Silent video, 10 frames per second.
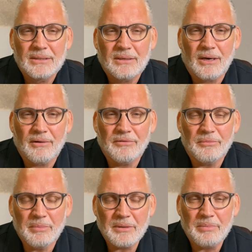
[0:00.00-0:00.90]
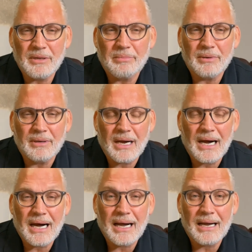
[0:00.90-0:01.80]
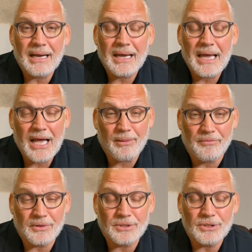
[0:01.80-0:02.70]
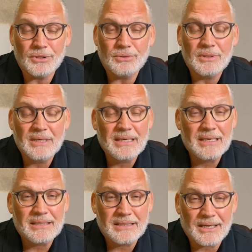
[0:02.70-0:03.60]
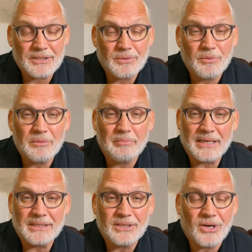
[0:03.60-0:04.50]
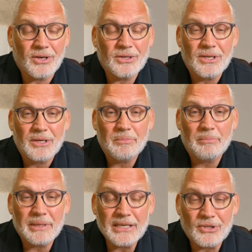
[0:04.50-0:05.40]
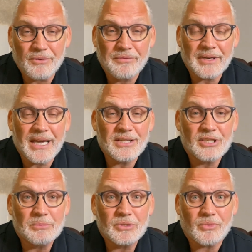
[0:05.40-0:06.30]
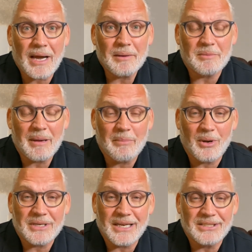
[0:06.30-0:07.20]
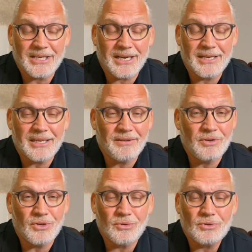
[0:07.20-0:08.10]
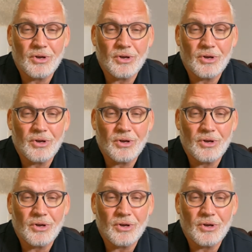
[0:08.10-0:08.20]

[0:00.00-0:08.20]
of big people are helpful to you. Tell someone, pass it on. Please don't forget, subscribe to my podcast channel if you don't